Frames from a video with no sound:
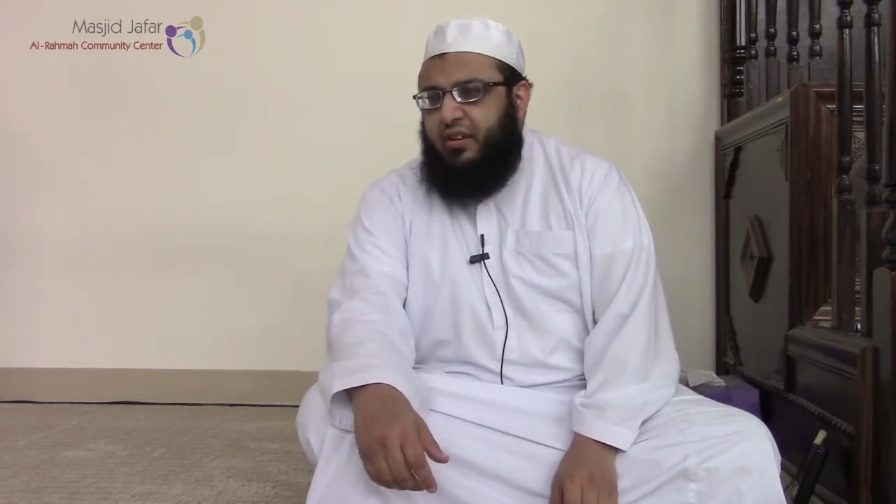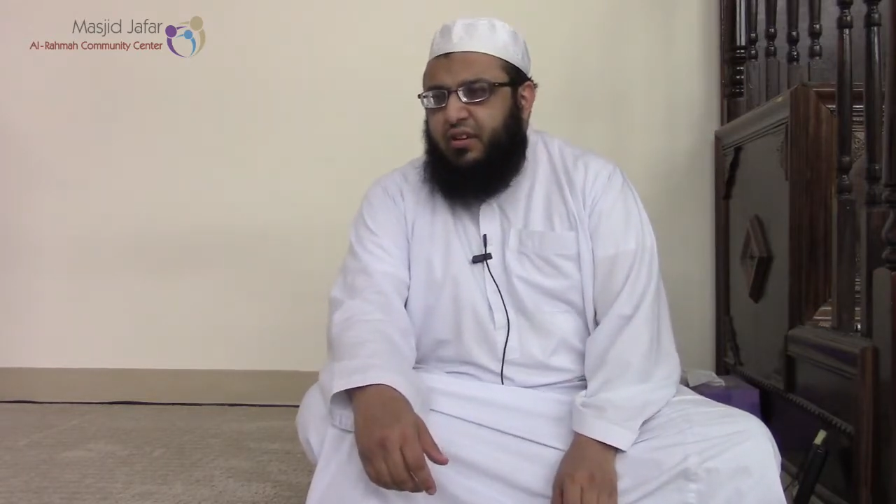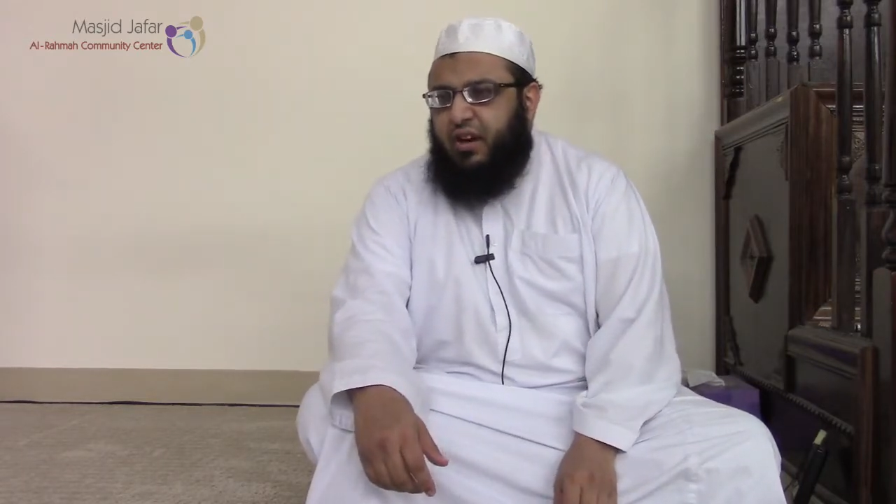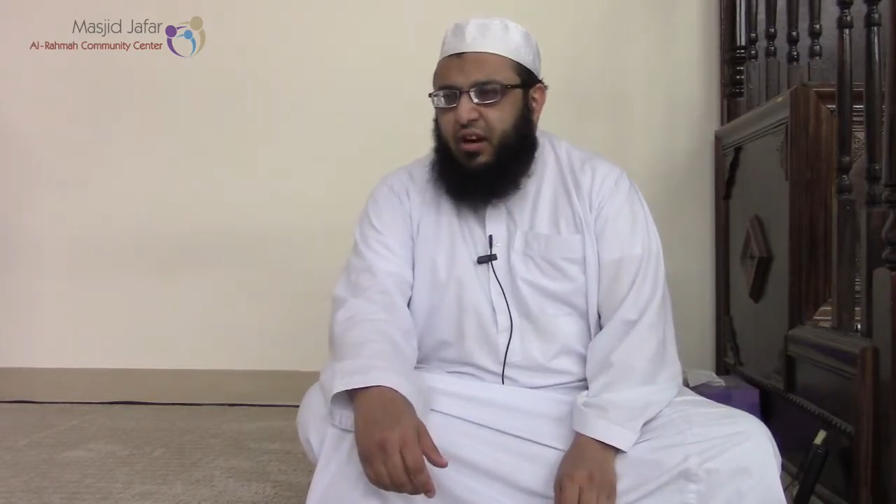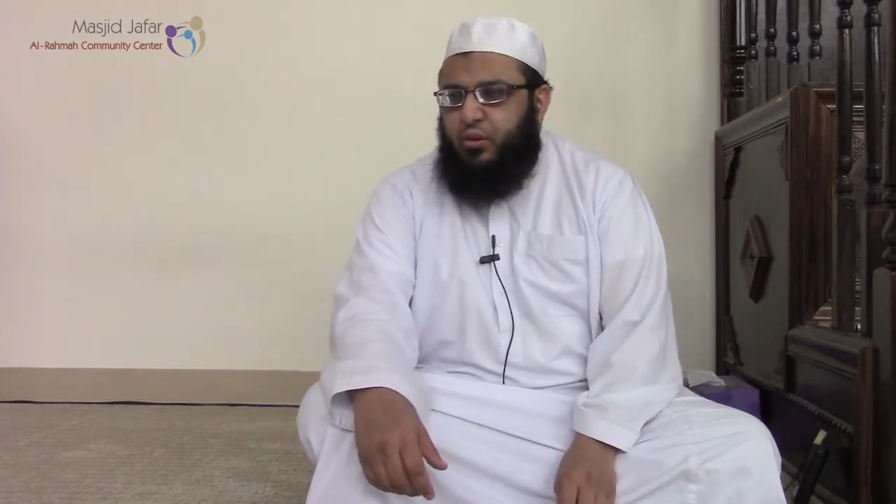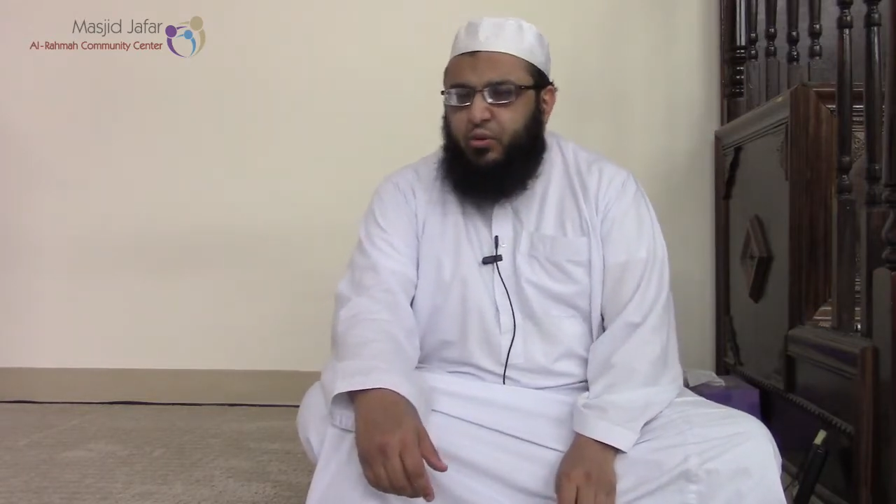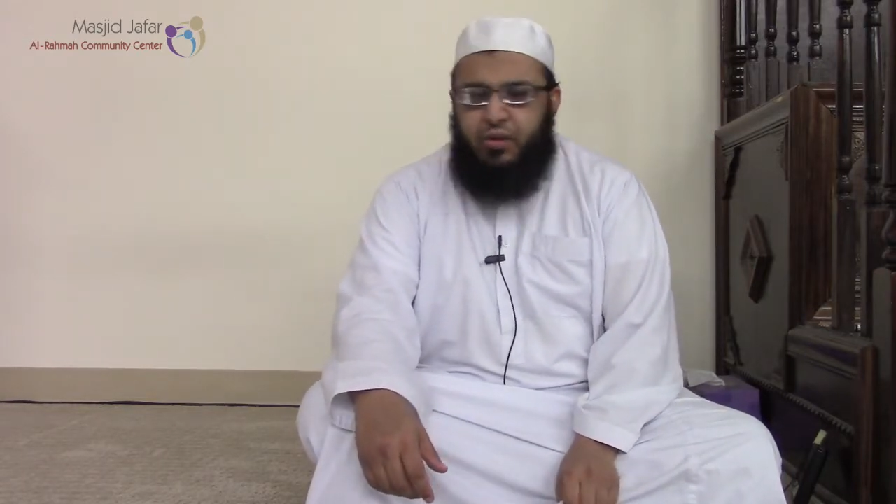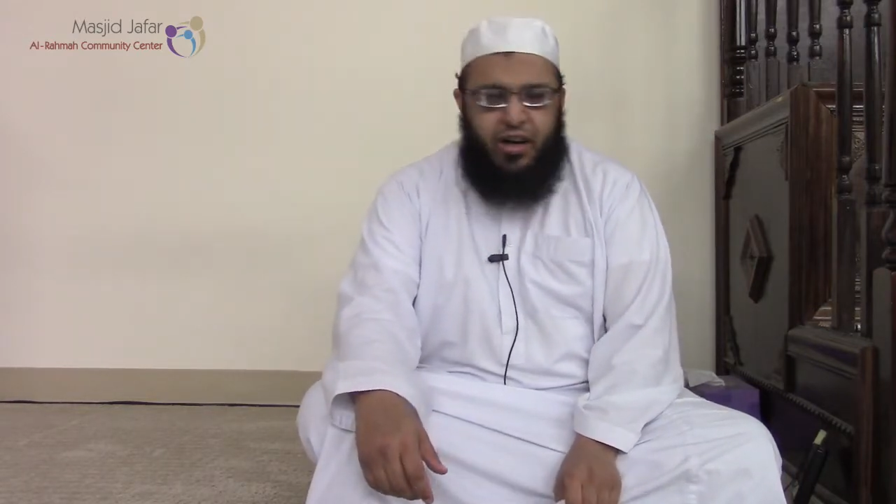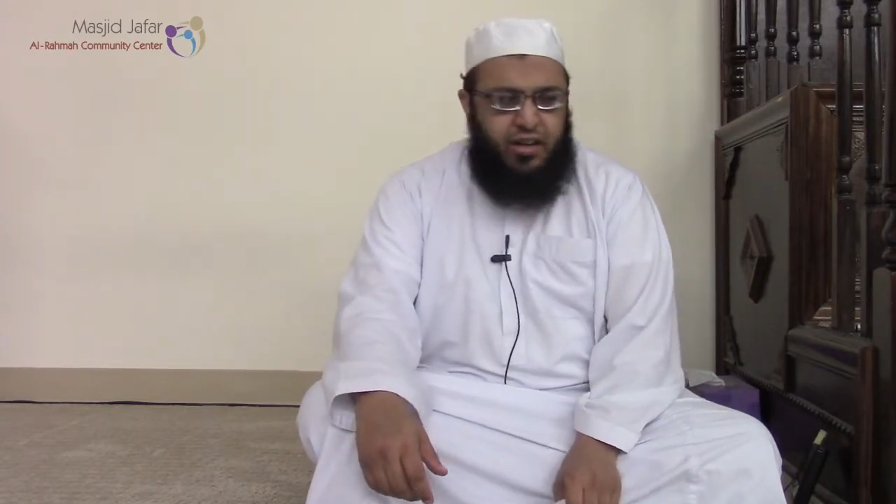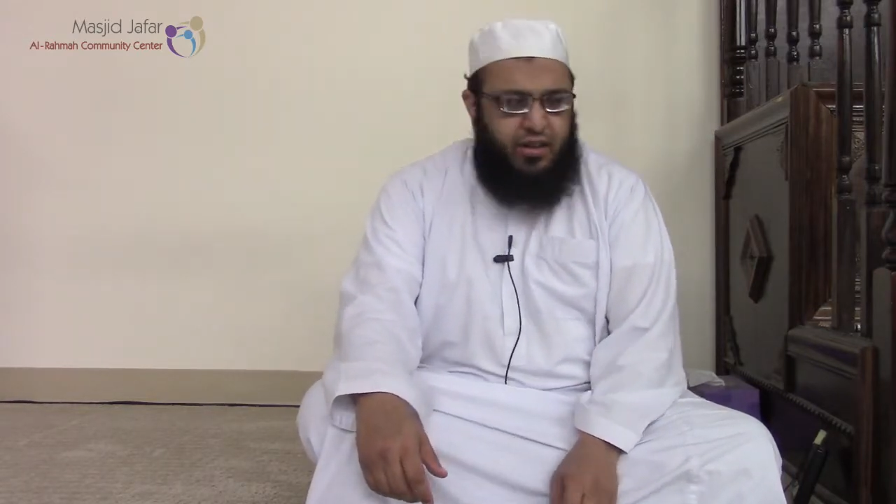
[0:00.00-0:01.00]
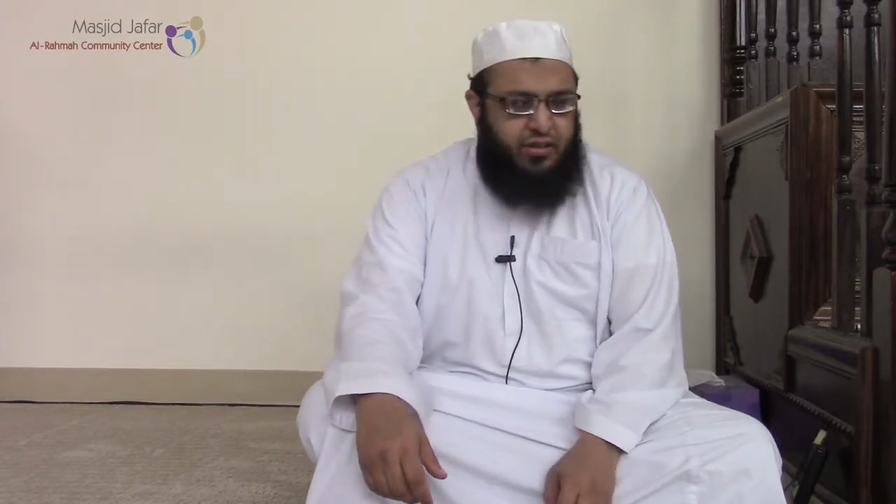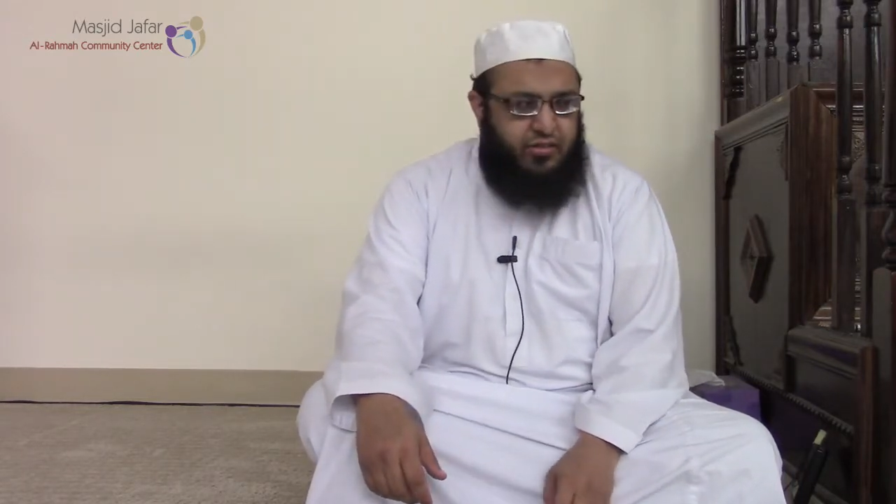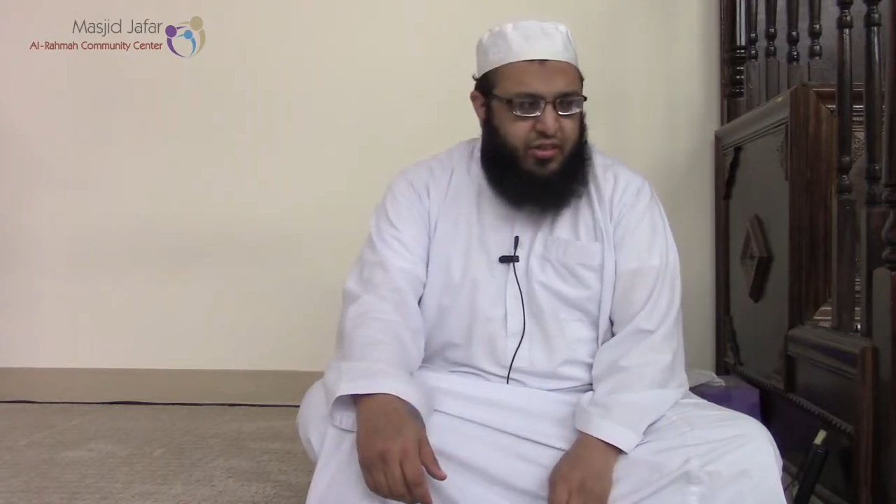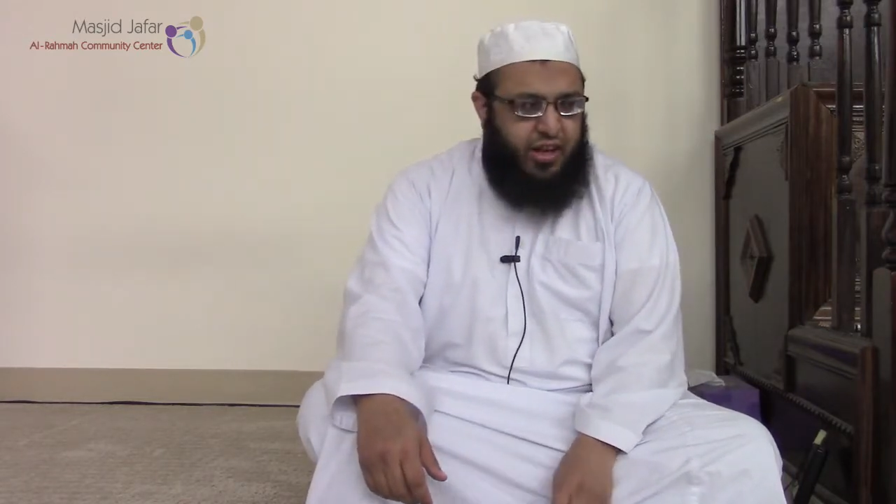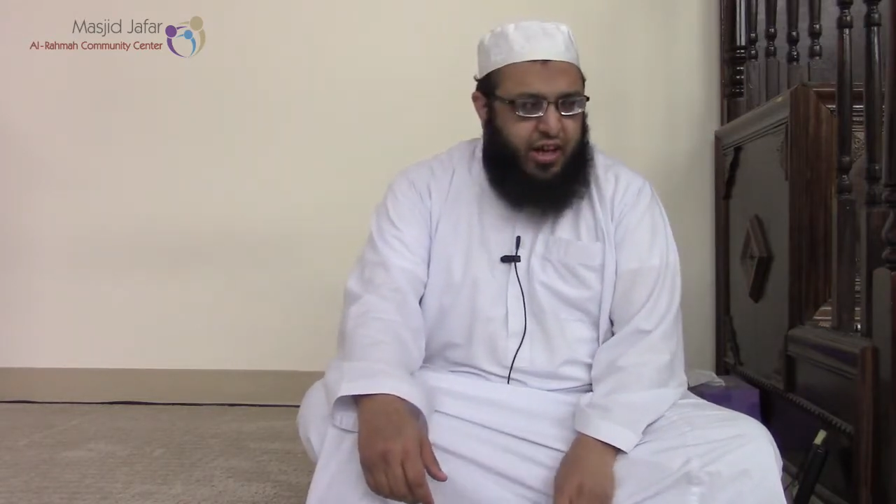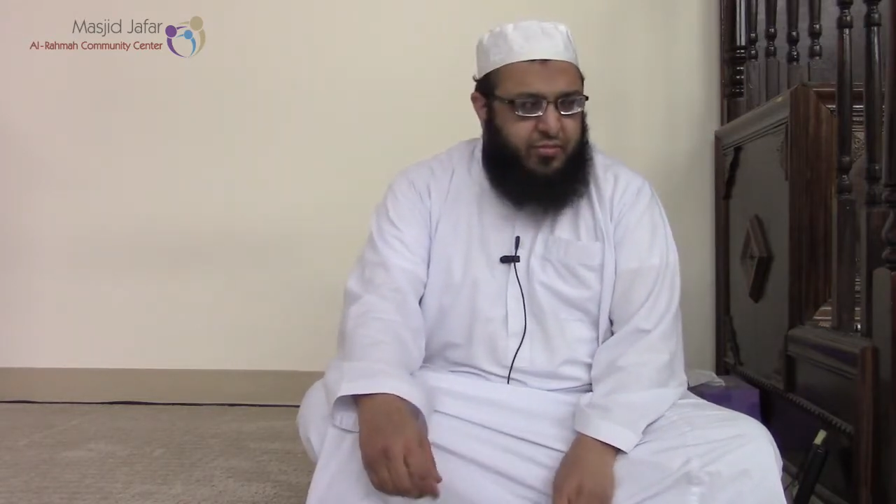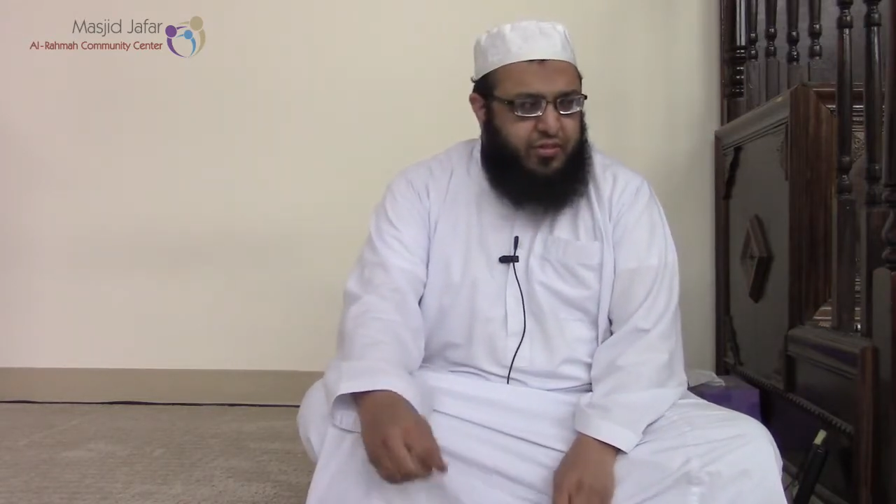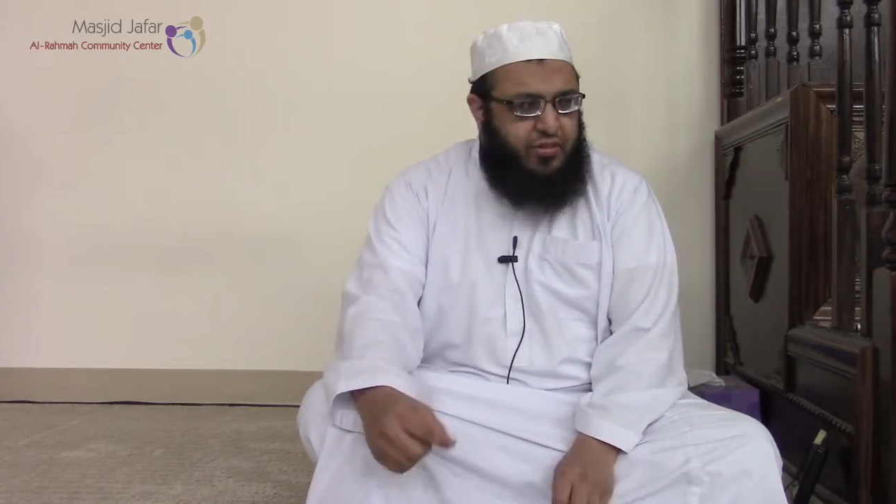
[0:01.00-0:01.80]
Yaqub alayhi salam.